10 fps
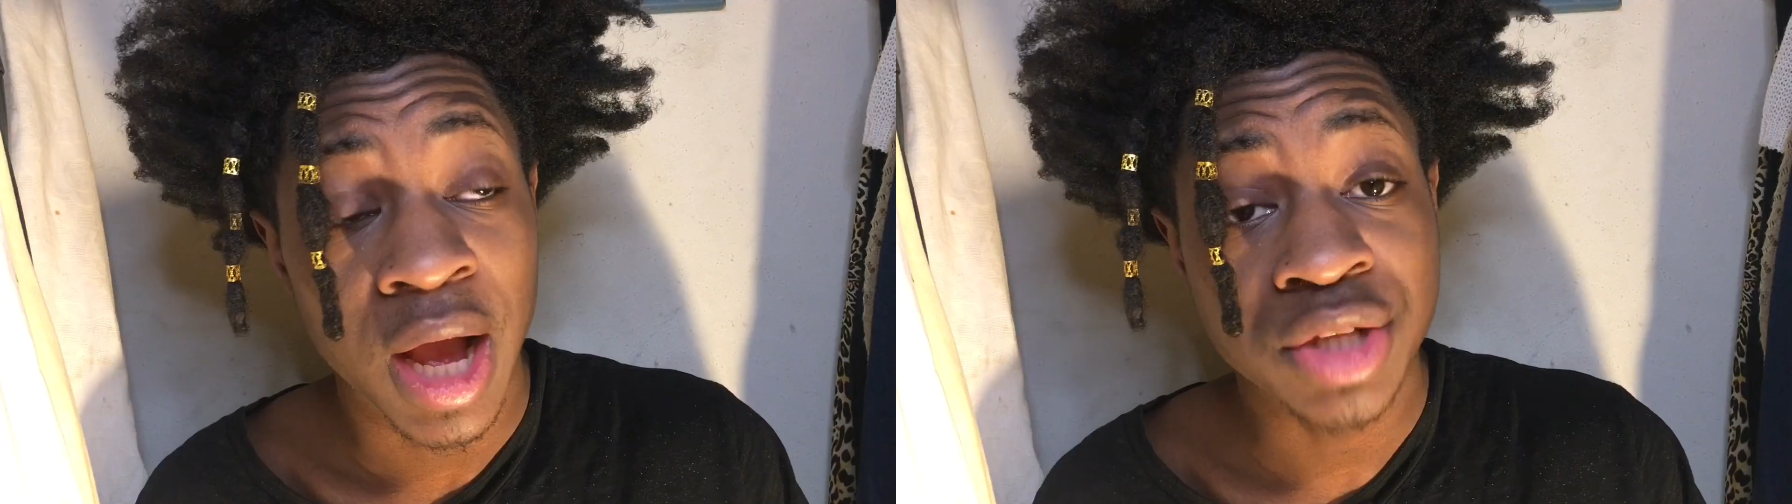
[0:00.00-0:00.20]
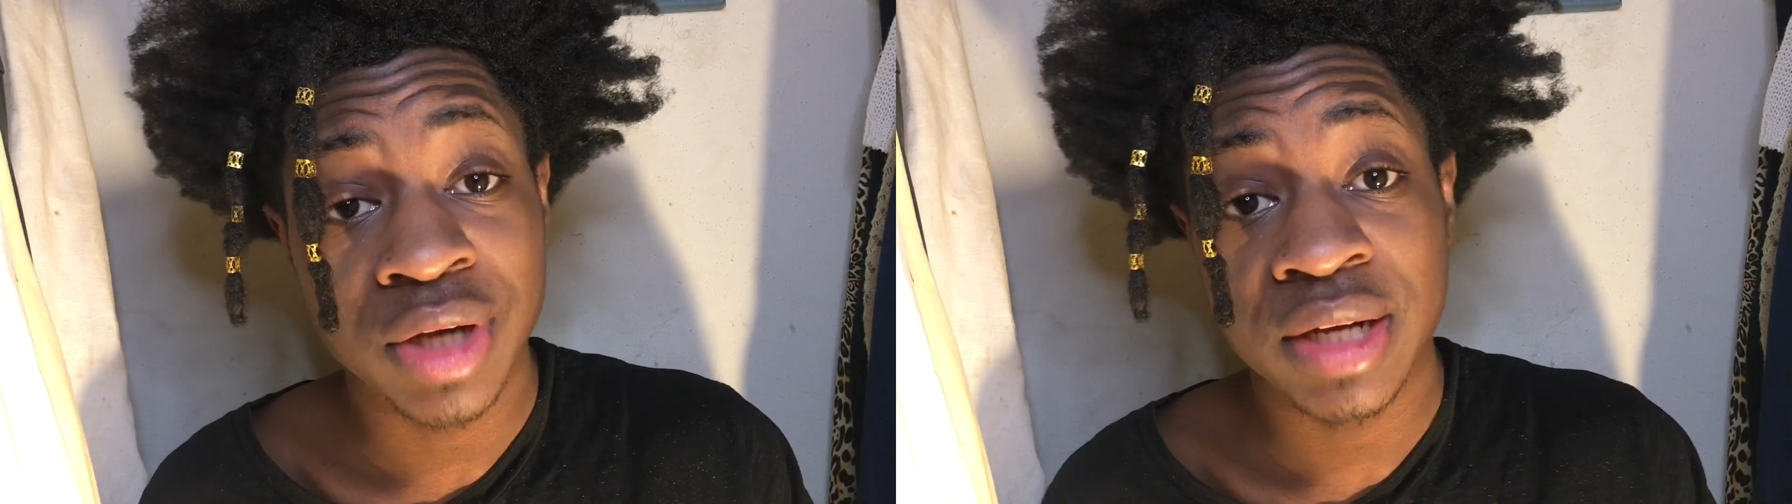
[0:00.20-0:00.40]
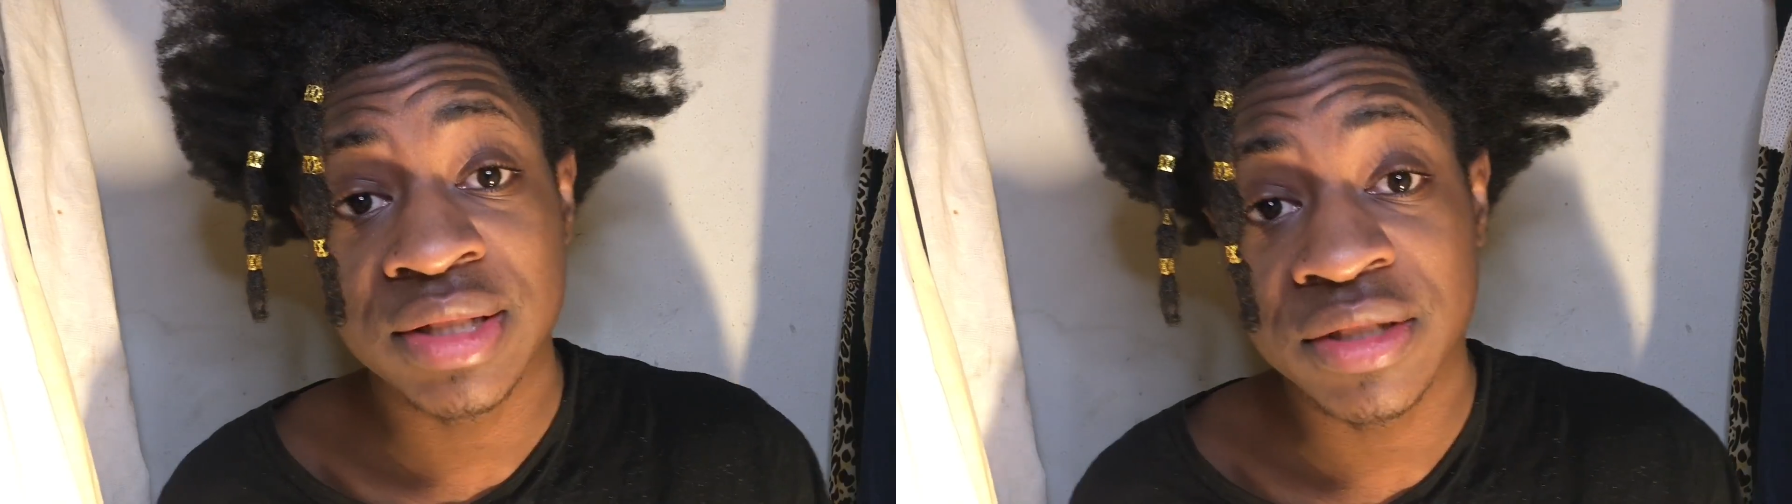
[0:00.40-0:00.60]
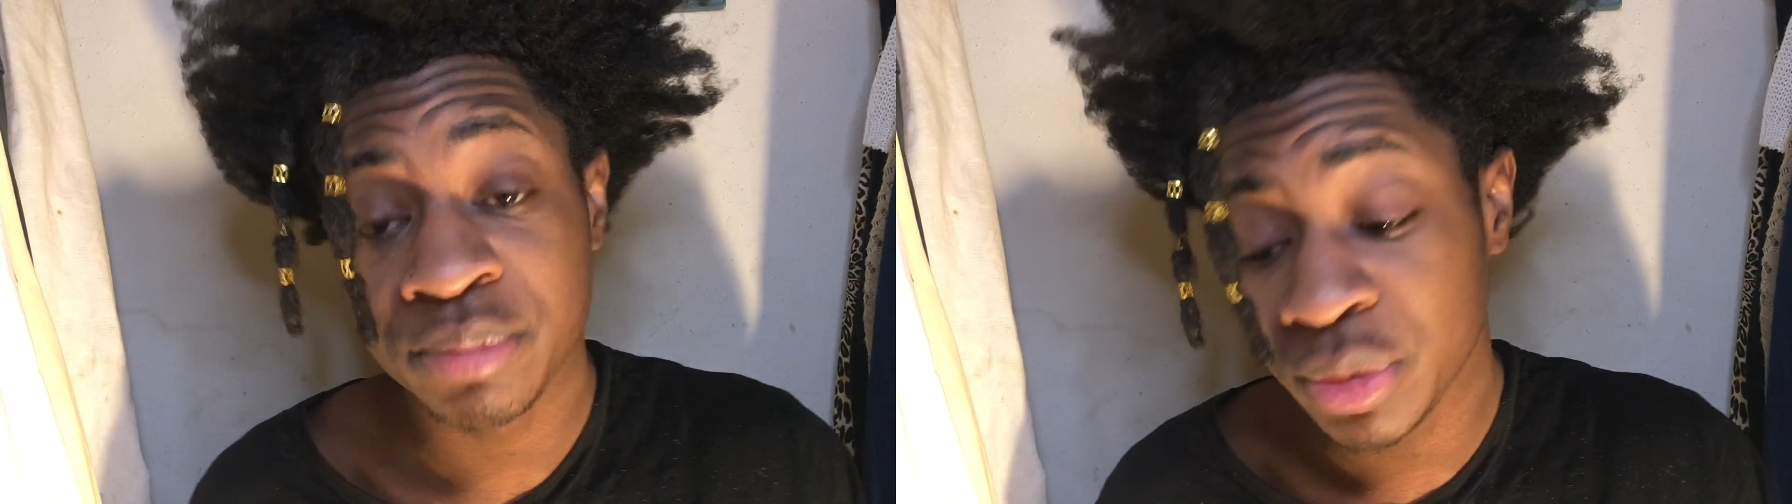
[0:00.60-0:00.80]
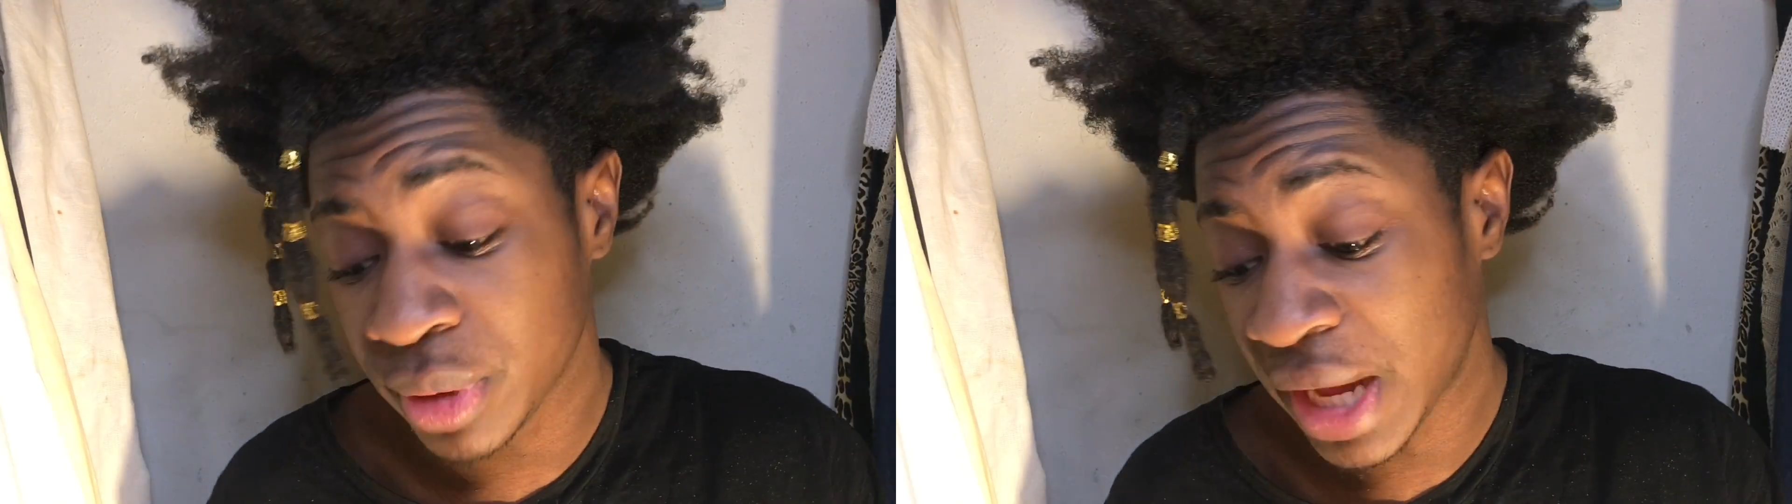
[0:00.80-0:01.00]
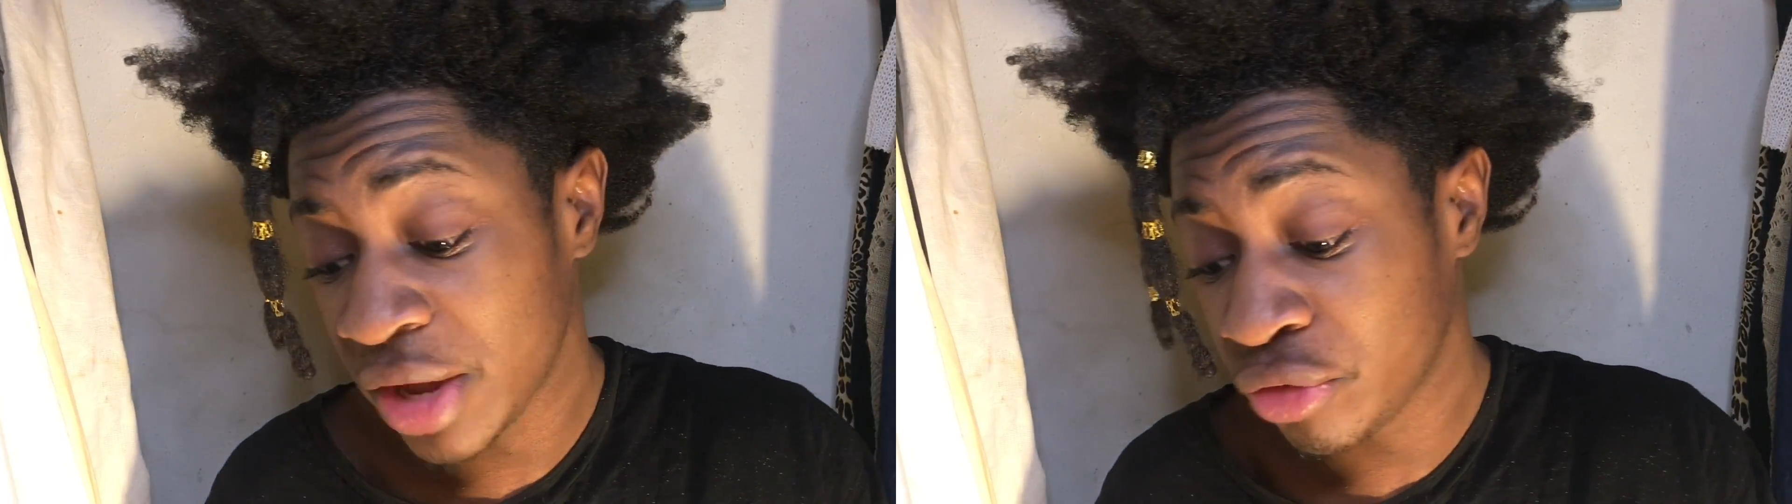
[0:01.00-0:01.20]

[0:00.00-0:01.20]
I tried to see if people had